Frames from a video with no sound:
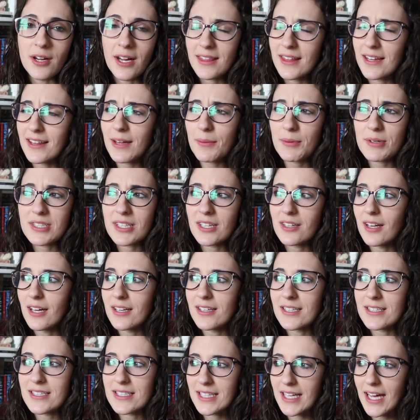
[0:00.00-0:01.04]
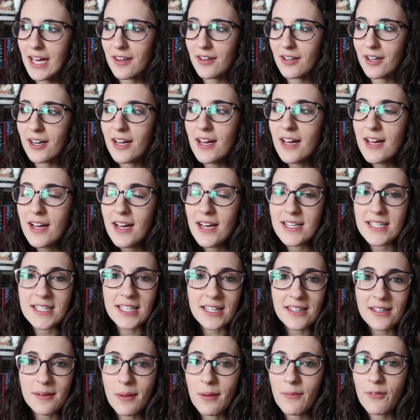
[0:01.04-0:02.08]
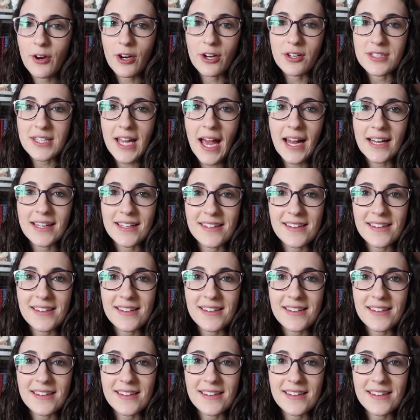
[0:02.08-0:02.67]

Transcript: I think they went to London together to get something for her dad,